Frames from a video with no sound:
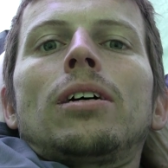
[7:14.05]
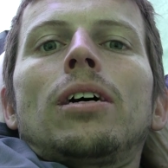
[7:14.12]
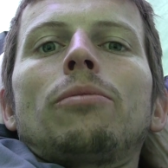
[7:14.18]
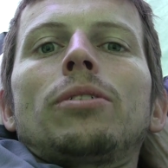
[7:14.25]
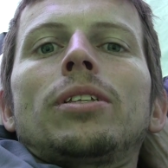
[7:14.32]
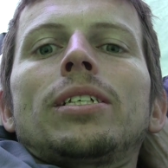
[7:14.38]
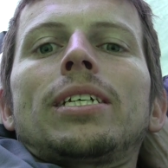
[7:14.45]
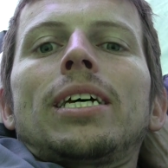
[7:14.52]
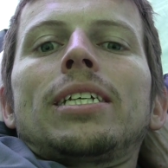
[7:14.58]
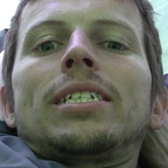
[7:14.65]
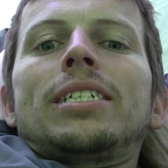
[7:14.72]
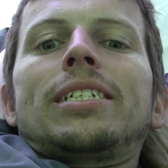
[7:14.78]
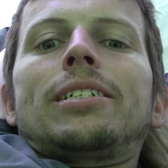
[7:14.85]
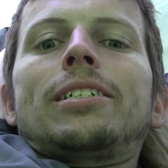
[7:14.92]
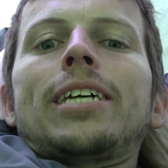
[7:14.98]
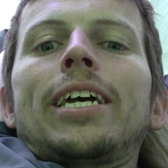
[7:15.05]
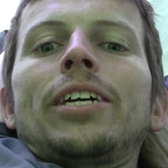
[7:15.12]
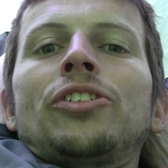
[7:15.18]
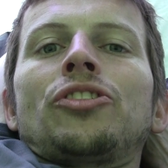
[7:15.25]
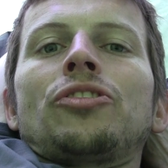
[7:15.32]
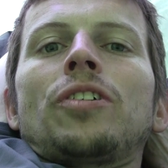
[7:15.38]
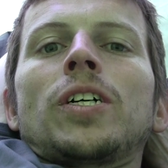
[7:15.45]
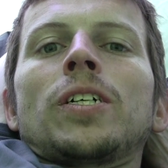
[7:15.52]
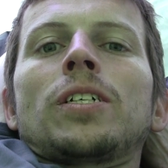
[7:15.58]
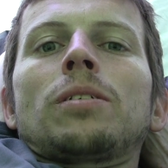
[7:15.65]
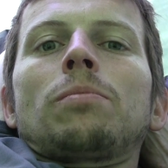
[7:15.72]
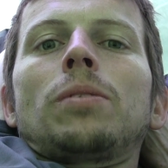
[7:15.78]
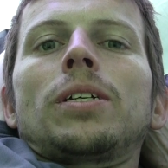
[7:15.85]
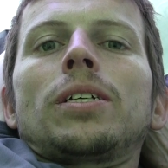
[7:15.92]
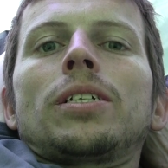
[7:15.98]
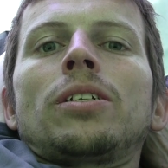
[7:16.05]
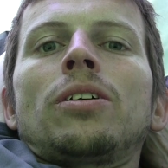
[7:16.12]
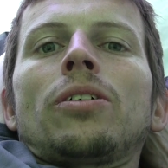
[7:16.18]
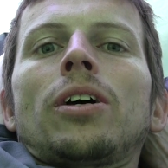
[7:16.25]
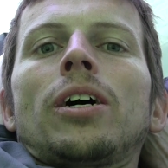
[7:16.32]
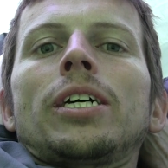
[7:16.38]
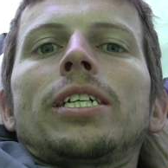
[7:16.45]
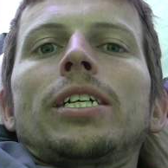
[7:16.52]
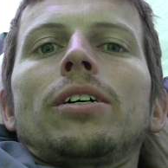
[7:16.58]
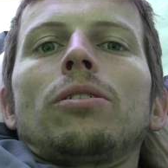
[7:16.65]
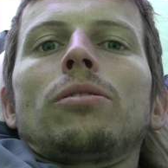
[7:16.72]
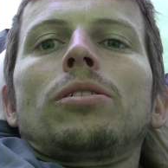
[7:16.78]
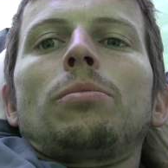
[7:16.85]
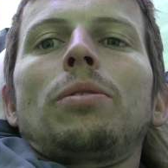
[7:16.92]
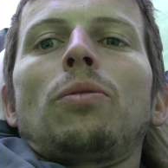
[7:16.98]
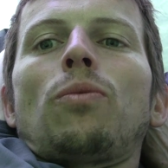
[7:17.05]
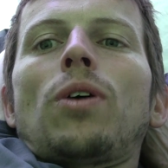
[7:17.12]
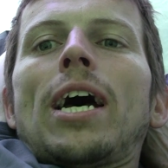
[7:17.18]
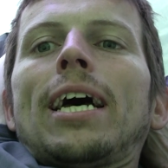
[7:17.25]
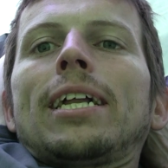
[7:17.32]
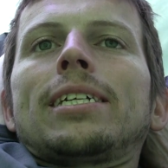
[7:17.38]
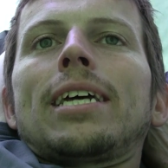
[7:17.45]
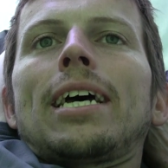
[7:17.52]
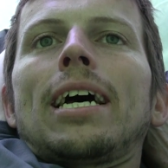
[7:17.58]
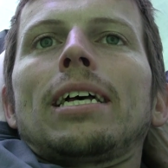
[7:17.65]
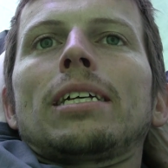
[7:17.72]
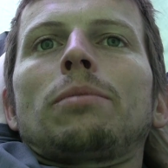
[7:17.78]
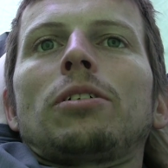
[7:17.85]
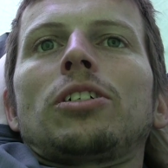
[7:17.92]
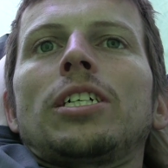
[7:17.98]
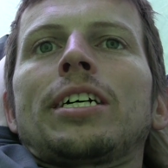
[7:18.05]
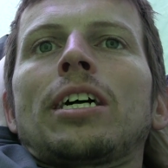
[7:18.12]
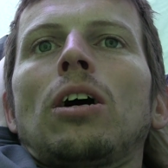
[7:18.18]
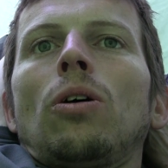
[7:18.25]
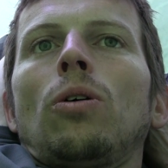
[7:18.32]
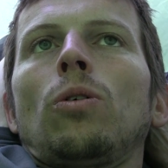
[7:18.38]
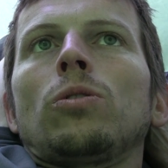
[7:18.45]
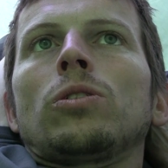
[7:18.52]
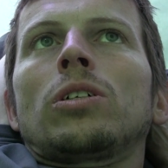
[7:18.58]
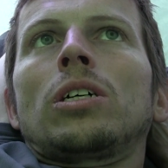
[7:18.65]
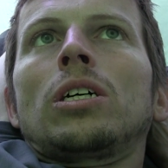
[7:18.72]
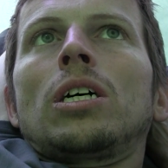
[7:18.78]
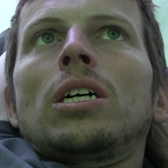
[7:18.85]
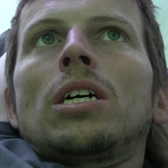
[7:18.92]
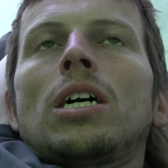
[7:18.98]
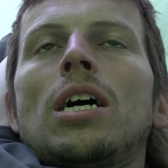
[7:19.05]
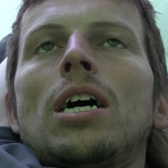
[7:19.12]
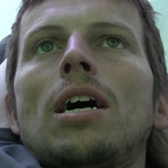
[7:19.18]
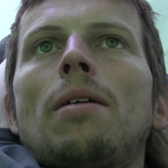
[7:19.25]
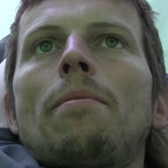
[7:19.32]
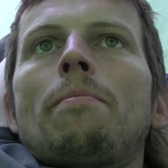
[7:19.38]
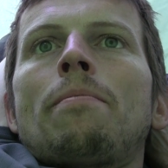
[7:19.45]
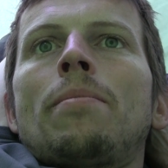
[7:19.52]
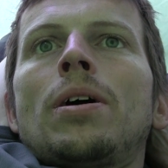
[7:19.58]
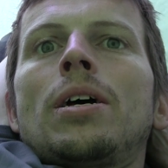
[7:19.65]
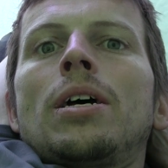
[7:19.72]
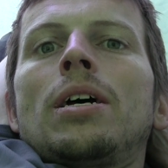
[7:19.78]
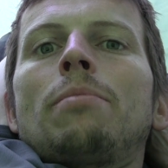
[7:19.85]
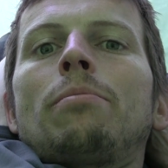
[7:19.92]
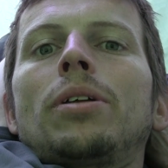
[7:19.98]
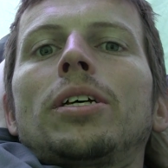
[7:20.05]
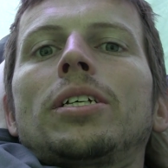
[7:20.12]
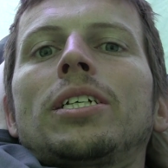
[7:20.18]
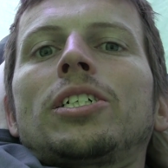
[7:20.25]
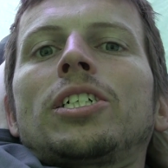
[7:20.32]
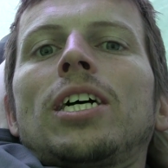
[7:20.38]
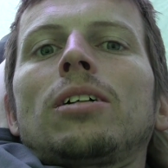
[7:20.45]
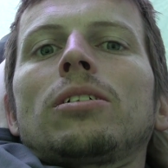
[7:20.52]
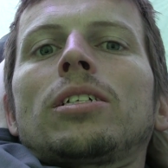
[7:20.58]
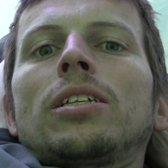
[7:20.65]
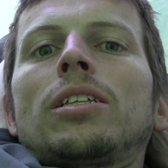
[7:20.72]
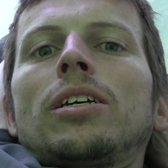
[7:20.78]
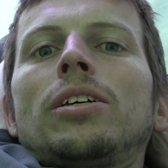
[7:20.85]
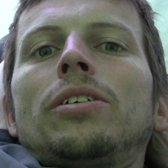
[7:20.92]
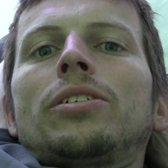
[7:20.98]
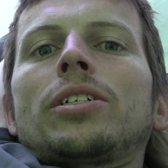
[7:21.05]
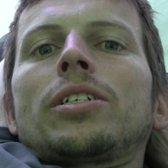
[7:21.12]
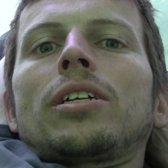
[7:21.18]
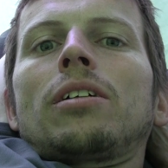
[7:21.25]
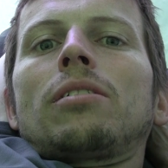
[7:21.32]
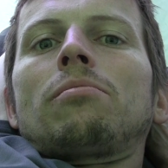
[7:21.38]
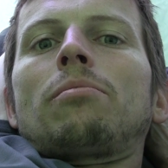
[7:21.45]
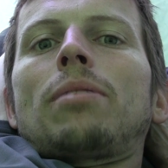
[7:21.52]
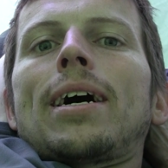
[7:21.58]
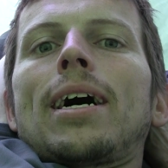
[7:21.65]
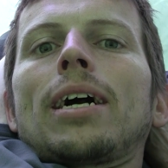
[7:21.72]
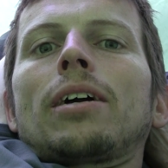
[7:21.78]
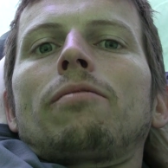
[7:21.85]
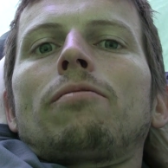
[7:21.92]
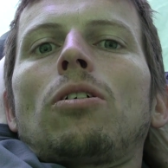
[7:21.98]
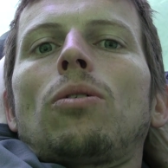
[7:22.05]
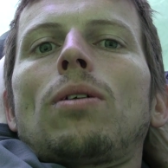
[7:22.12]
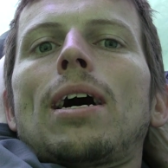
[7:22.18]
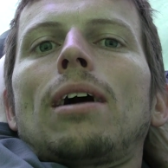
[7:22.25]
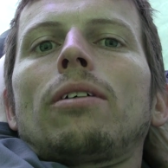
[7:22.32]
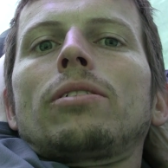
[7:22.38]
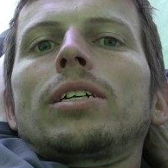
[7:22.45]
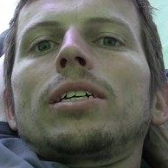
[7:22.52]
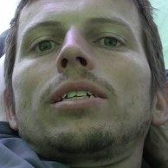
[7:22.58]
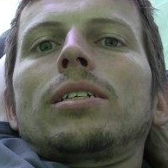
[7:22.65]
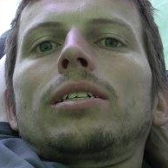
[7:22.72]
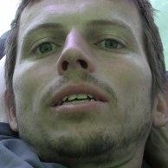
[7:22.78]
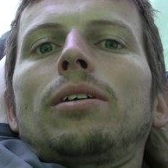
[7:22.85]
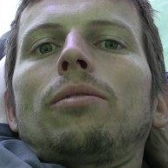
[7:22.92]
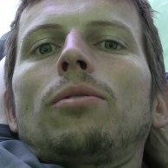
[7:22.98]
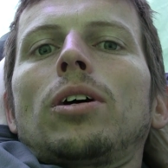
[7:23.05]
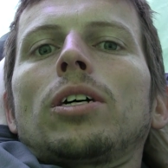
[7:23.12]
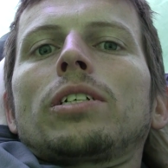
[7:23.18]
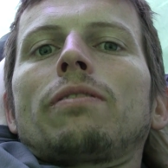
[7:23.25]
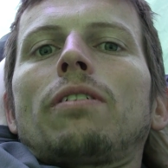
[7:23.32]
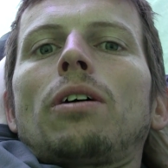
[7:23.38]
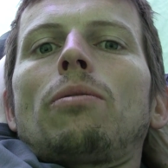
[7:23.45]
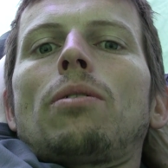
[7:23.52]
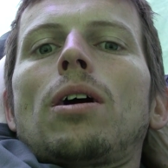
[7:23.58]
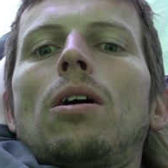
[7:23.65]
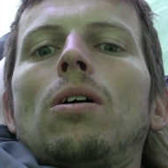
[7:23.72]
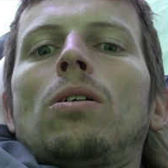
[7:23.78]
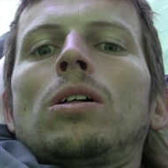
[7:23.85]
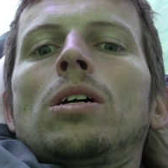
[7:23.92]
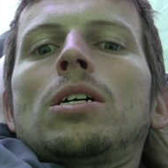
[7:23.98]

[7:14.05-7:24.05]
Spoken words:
I wouldn't say it's dangerous, but it's not ideal to be wet, especially cold. But it's a shelter that you just unpack and roll out. It works very well.